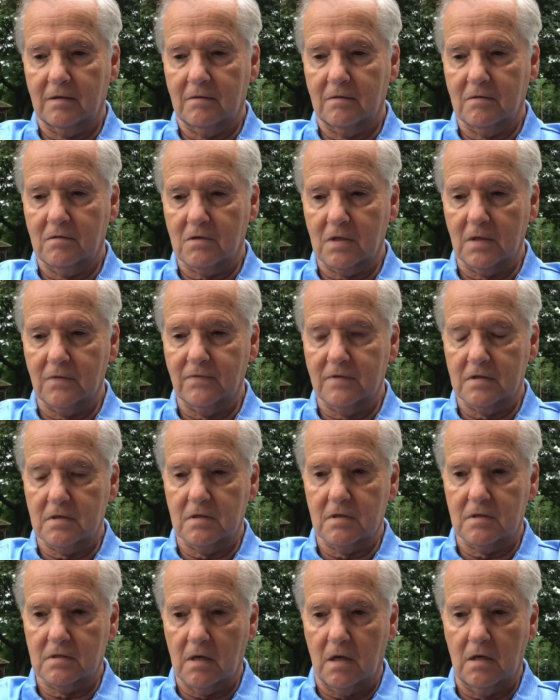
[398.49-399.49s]

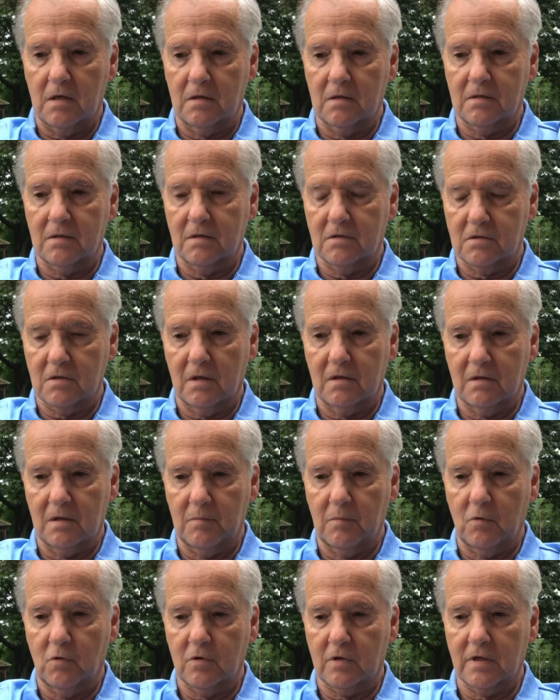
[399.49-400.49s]
services on Sunday
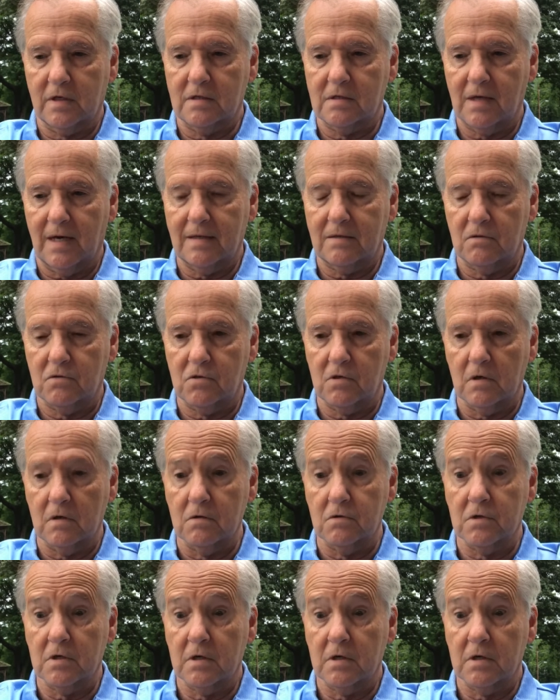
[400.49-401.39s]
mornings at the church.